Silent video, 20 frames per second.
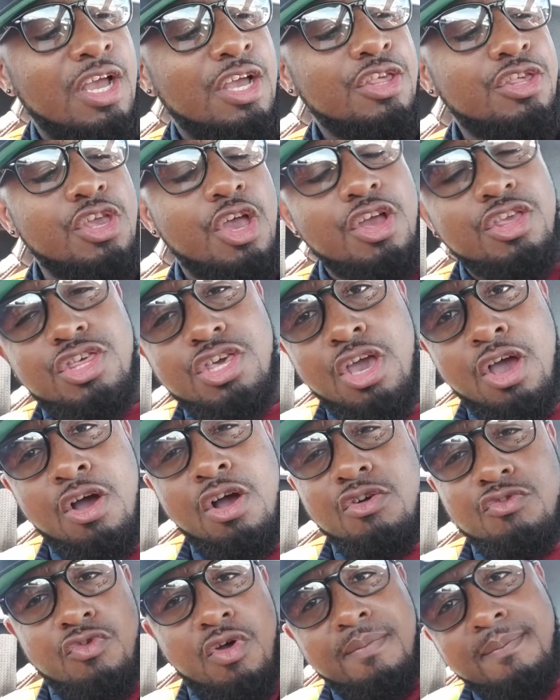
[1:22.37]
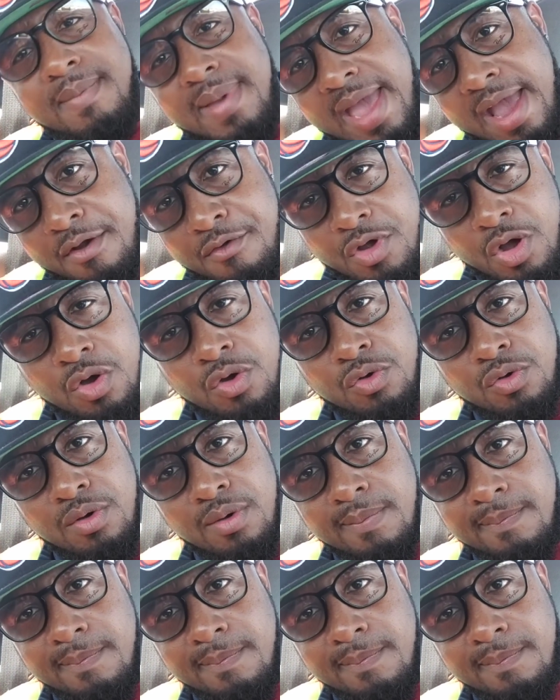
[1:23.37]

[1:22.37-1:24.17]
Sergio Romero,